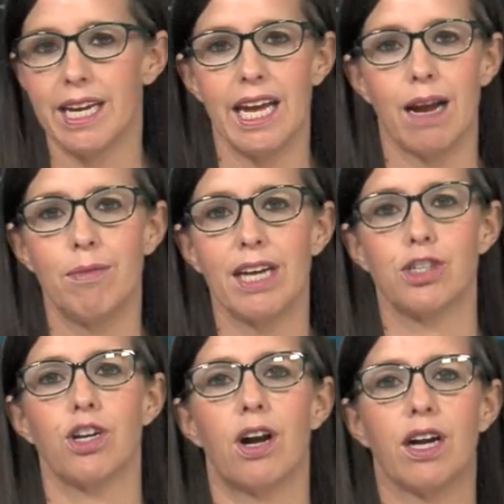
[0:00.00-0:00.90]
I, again, I'm not
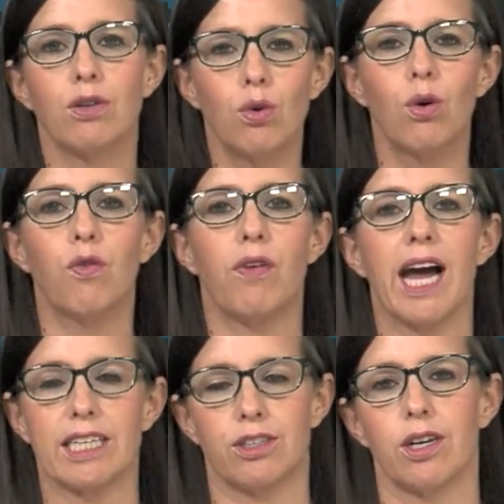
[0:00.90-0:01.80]
sure a cool
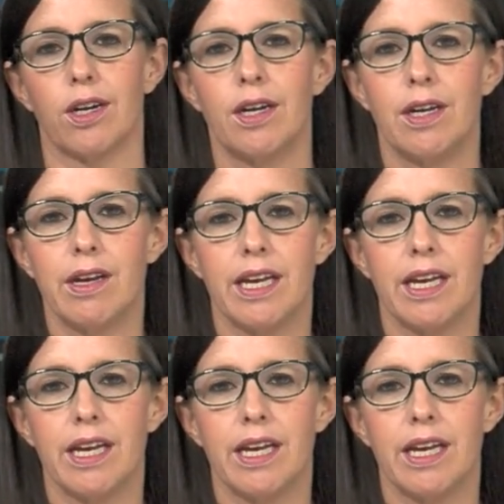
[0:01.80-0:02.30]
factor